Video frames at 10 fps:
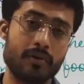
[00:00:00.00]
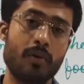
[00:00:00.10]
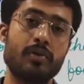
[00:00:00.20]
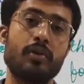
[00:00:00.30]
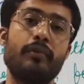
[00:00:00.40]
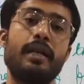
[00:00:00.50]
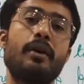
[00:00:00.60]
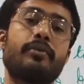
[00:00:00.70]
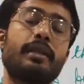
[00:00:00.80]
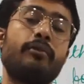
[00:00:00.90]
also we
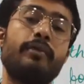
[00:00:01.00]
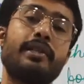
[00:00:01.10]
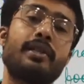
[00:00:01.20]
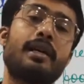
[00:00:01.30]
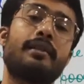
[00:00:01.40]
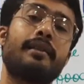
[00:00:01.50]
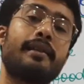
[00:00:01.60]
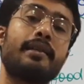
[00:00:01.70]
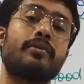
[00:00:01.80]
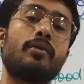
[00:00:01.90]
have seen which are the
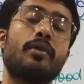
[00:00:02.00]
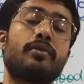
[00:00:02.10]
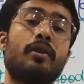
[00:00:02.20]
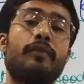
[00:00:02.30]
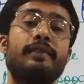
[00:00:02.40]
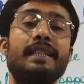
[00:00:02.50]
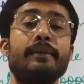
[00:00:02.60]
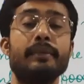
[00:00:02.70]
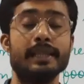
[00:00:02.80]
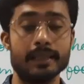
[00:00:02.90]
rich source of the
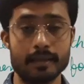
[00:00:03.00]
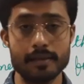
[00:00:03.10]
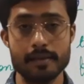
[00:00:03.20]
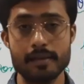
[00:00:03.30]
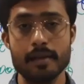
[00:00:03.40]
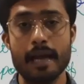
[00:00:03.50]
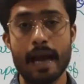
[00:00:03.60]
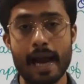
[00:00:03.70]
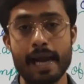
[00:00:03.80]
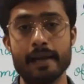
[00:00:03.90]
minerals
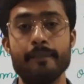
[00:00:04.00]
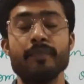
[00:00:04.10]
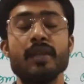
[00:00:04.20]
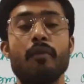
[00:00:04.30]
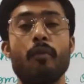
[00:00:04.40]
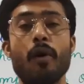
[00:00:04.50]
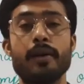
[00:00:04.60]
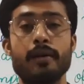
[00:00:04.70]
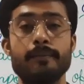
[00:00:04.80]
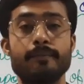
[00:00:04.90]
and
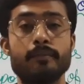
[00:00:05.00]
what